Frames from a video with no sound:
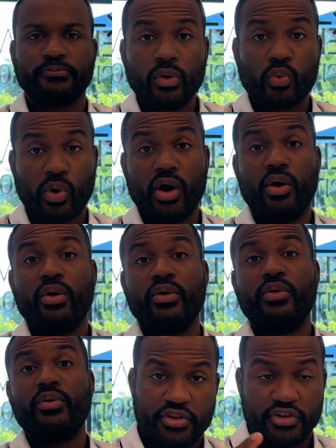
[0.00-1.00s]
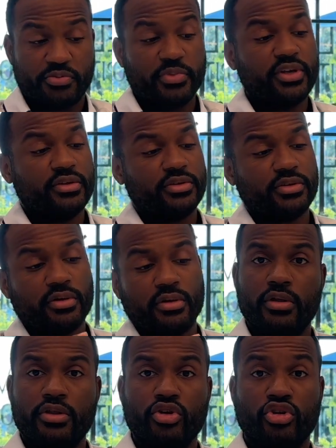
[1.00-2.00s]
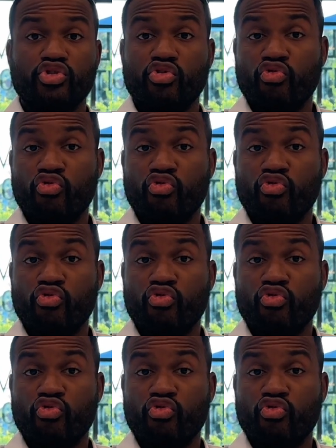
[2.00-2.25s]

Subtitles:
Well, this means there's